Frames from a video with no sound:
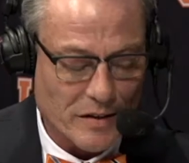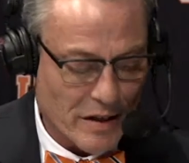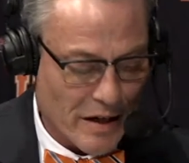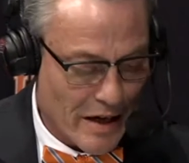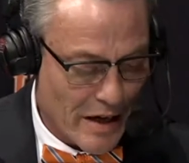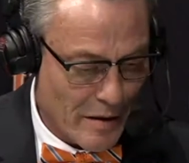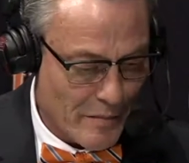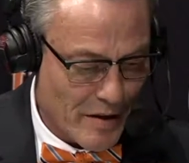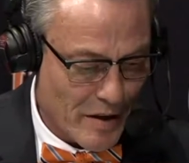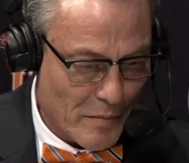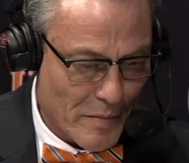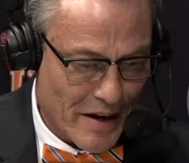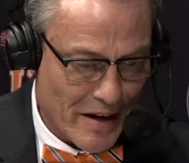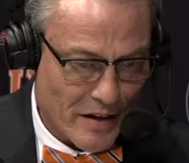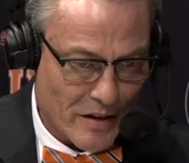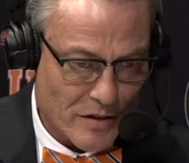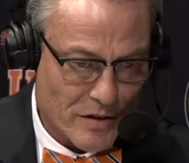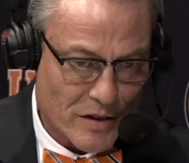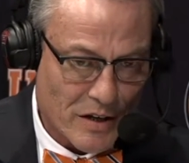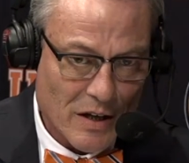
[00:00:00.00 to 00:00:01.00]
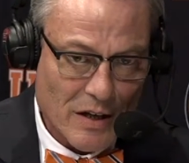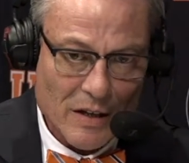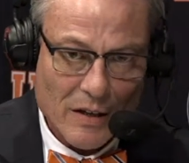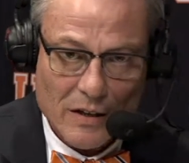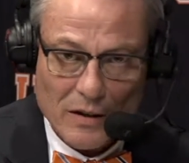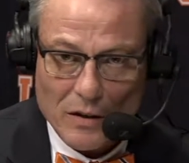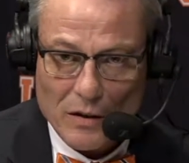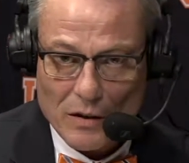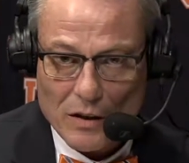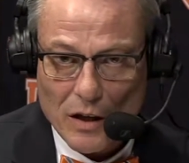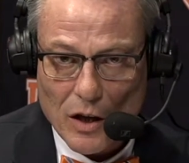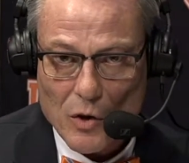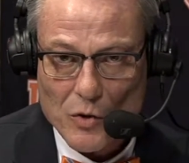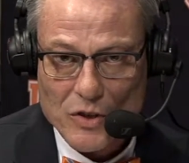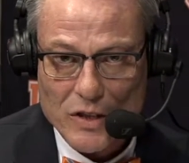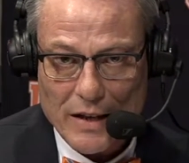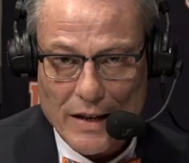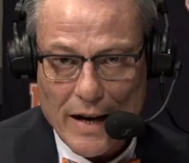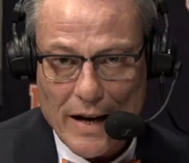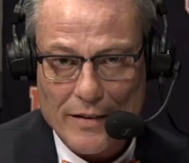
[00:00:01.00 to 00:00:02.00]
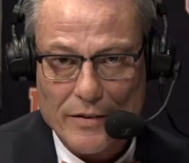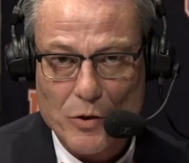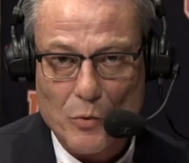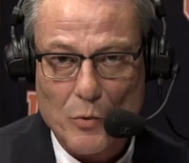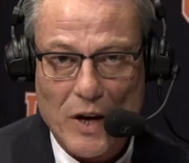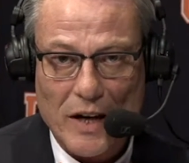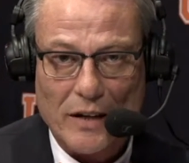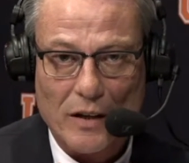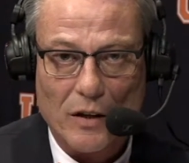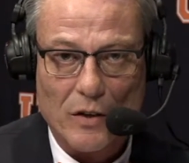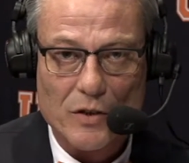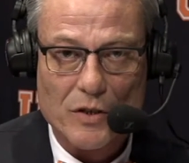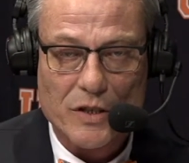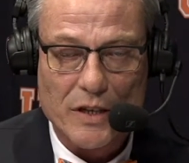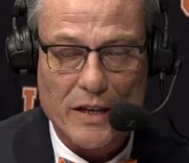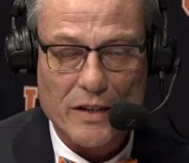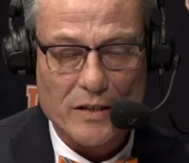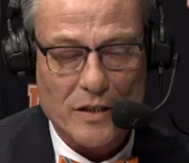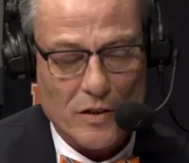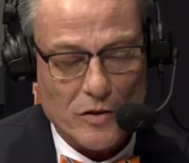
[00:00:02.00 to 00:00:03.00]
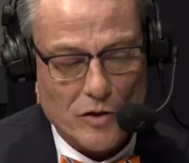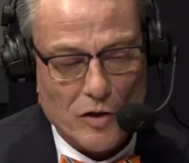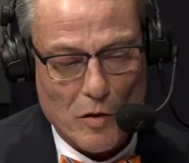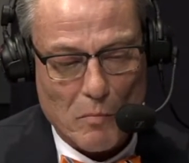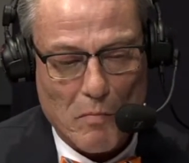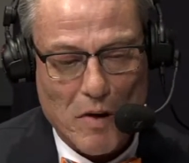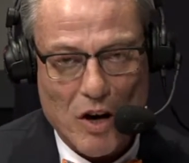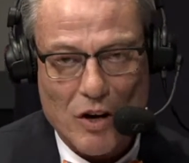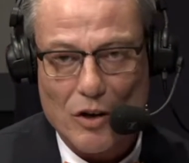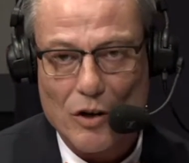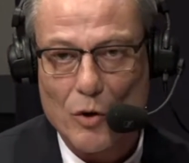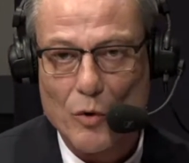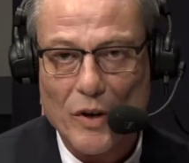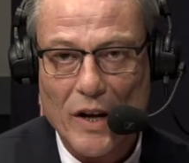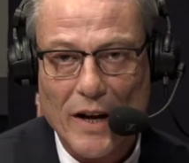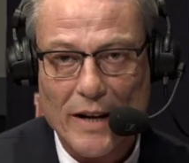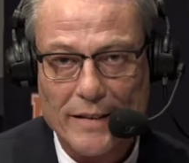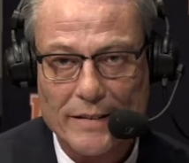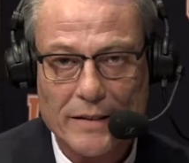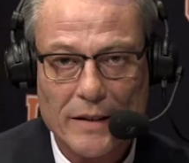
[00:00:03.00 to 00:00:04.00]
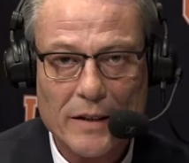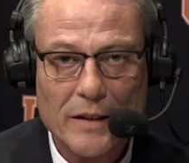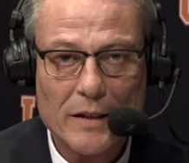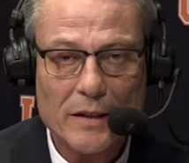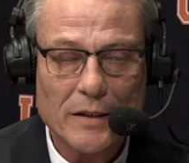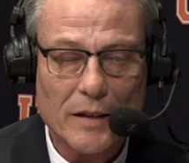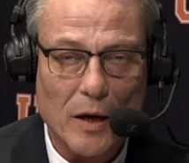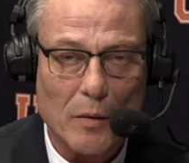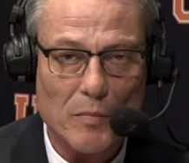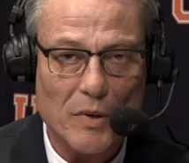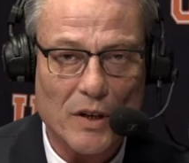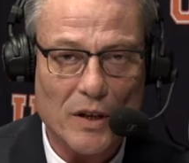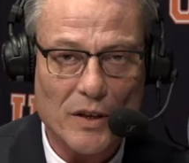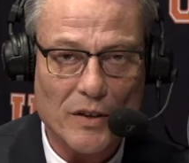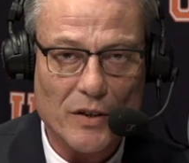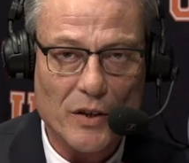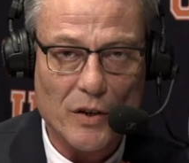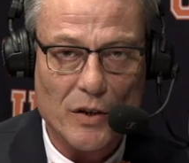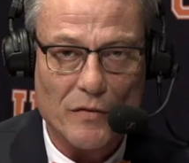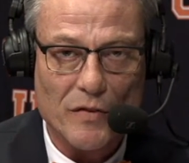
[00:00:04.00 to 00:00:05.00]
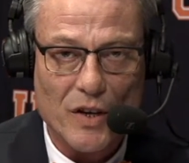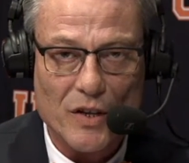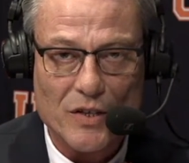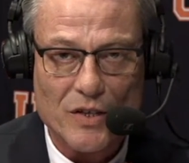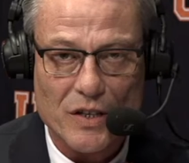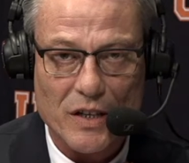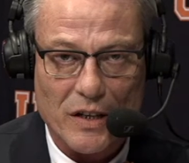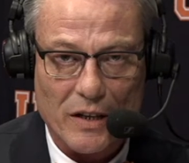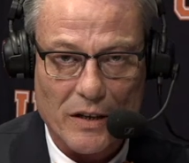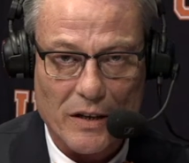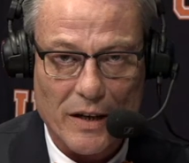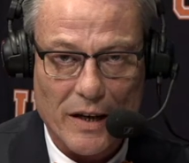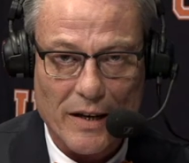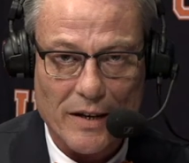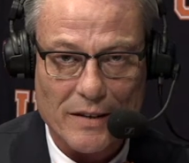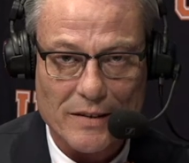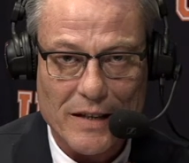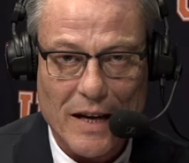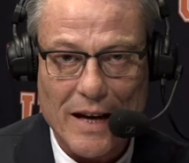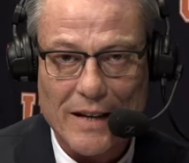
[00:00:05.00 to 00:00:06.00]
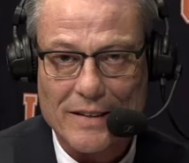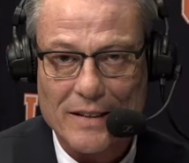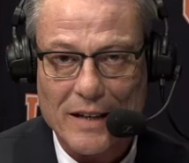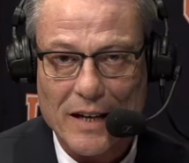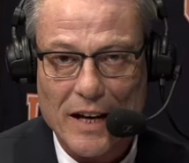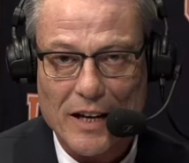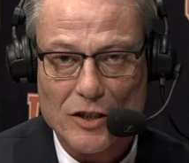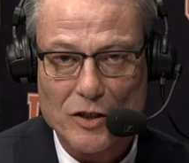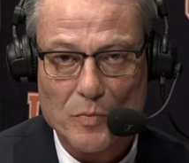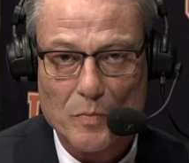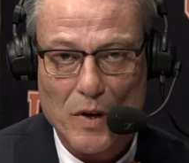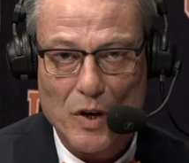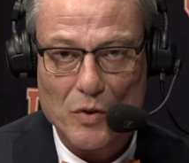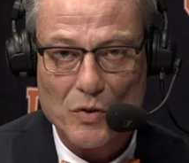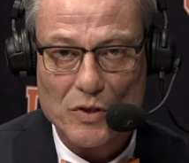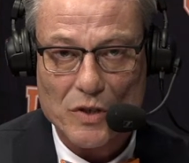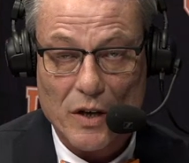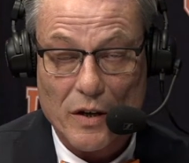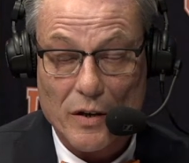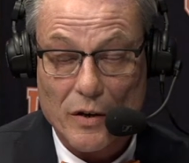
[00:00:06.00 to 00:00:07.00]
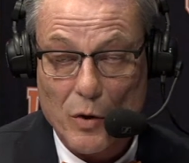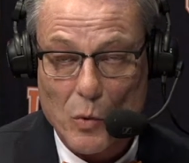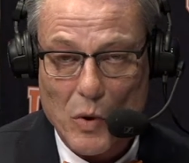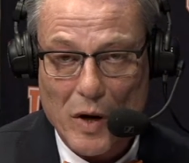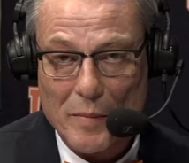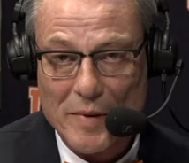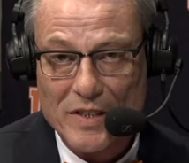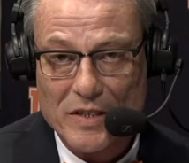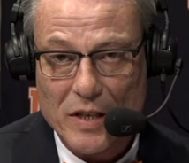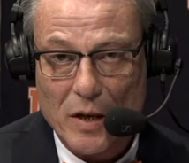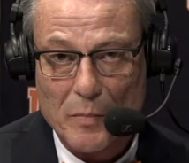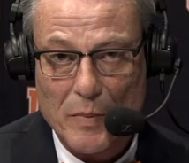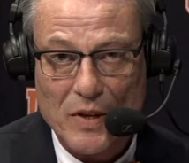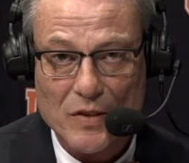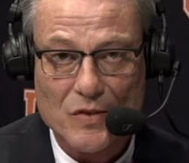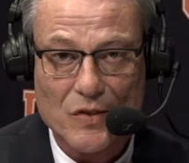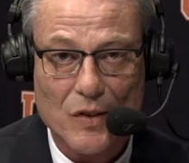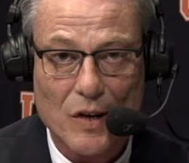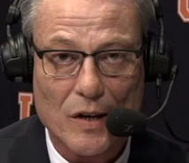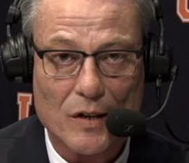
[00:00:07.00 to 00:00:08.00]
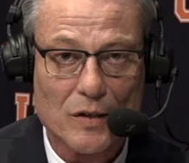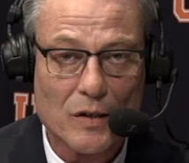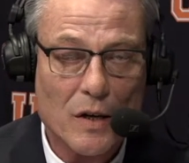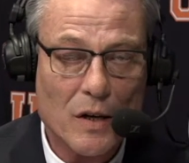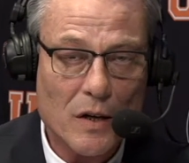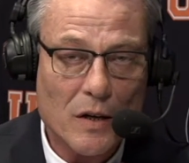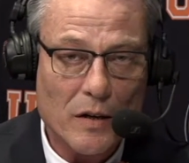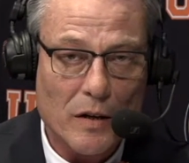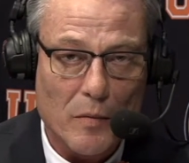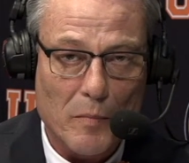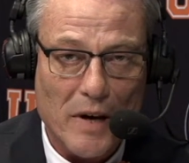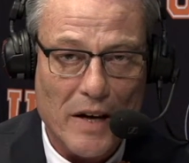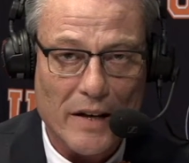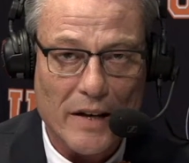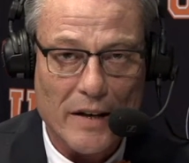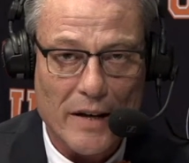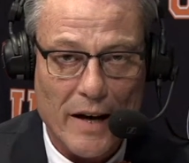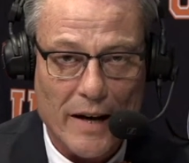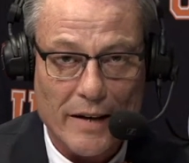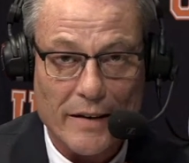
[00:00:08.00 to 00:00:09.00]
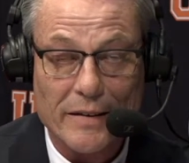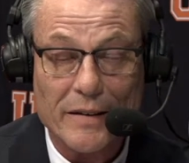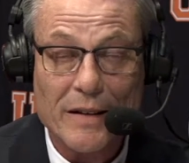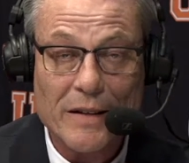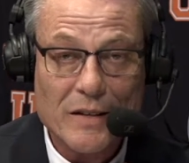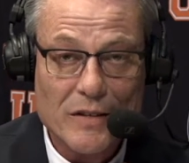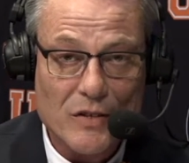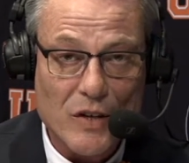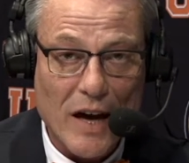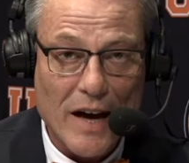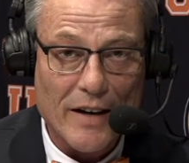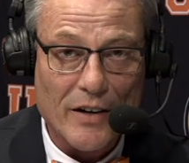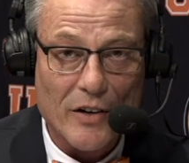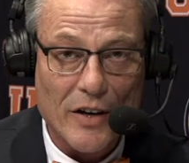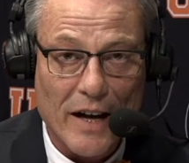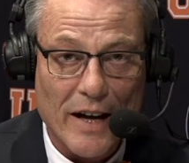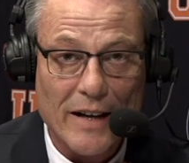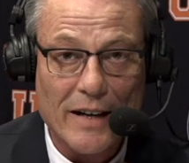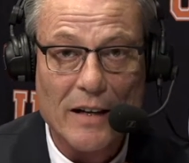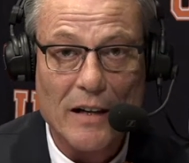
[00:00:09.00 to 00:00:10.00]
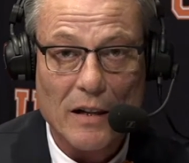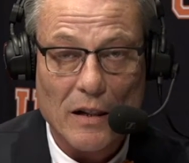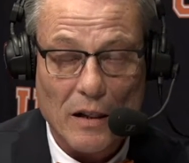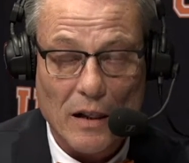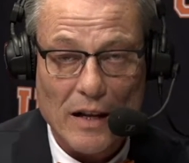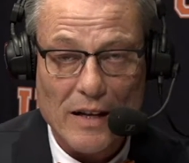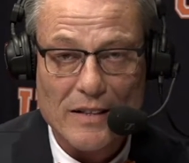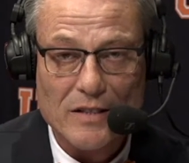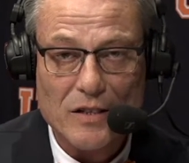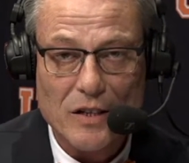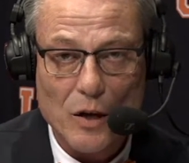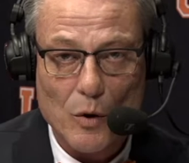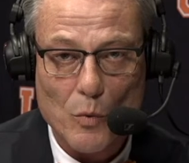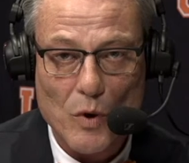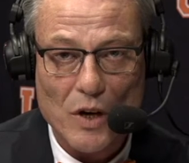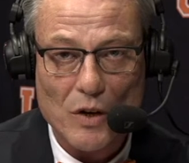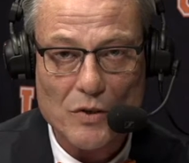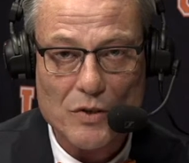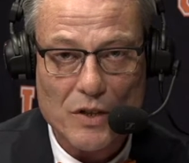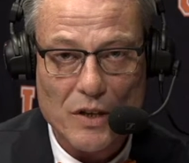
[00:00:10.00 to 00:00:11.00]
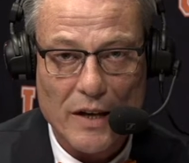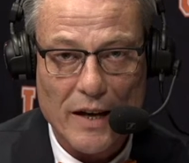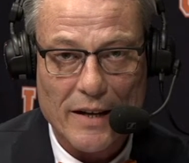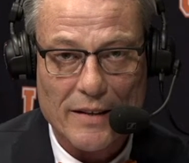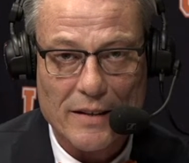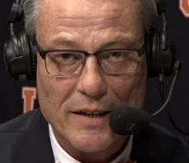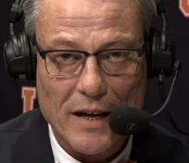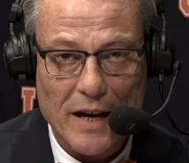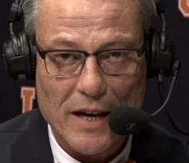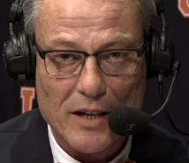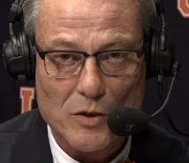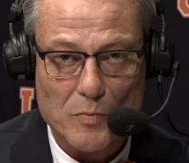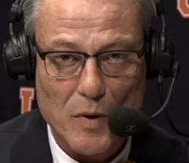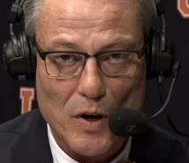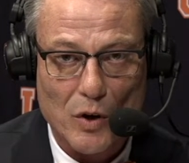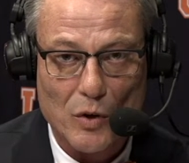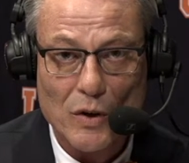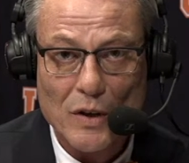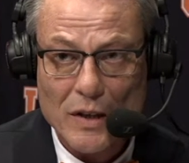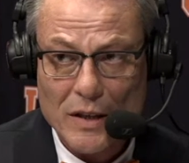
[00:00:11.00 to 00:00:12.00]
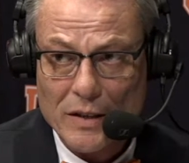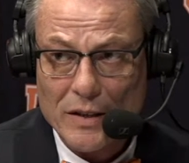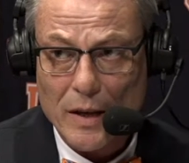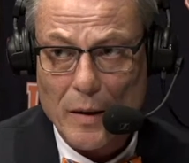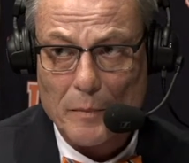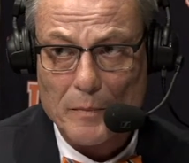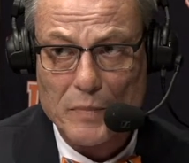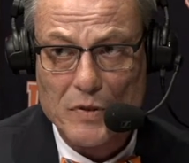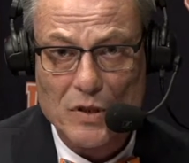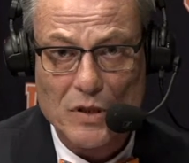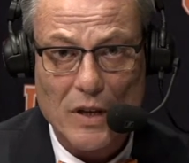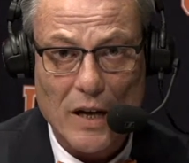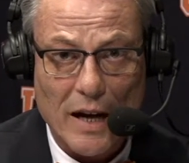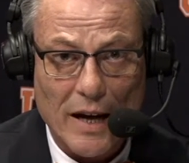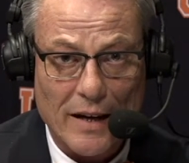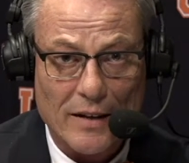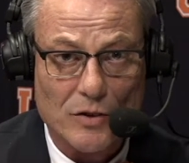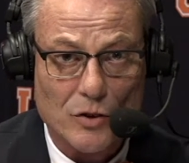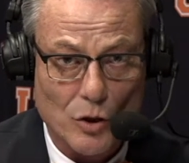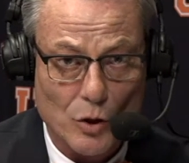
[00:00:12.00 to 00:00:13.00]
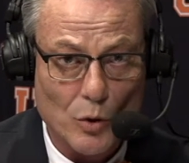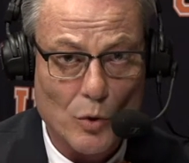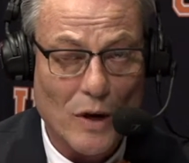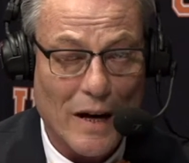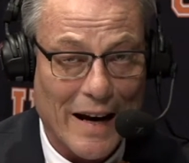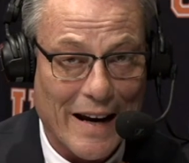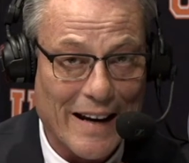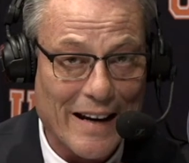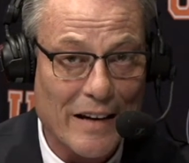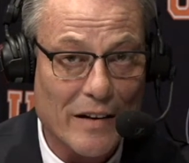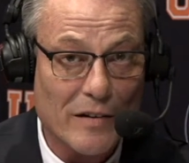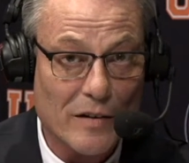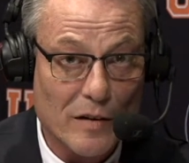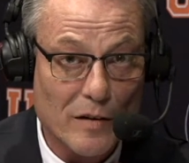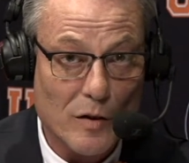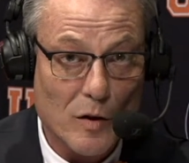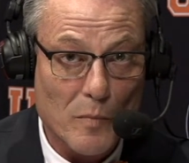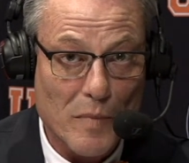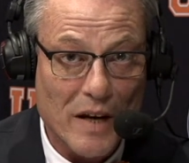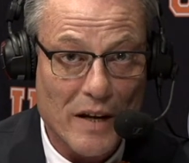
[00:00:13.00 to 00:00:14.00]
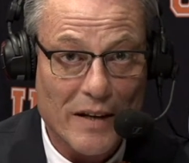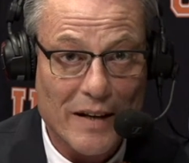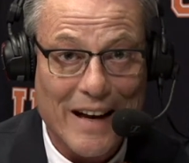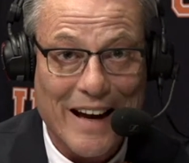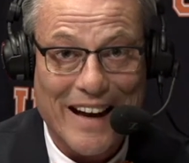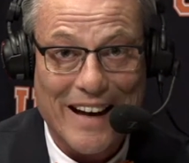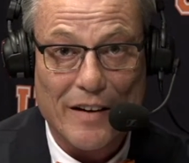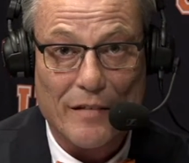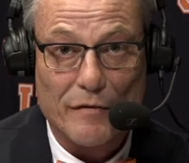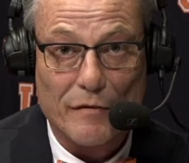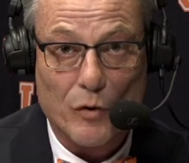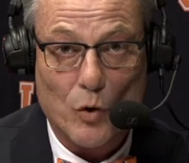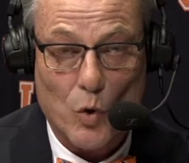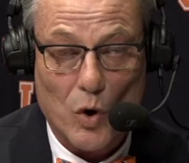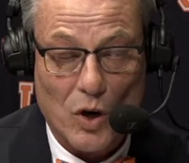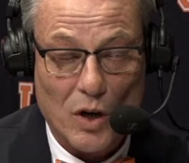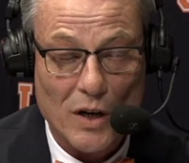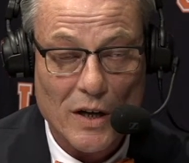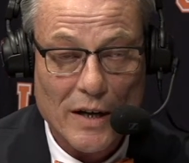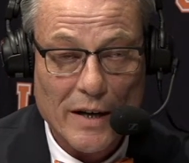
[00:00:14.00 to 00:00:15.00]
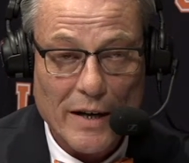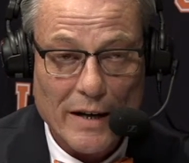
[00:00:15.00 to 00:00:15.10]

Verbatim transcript: time. And the Bears closing out the regular season. Tomorrow night, Cumberland University is at the Expo Center. The women tip at 6, the men at 8. Saturday, Lindsey Wilson at the Expo, tips at 2, and the men at 4.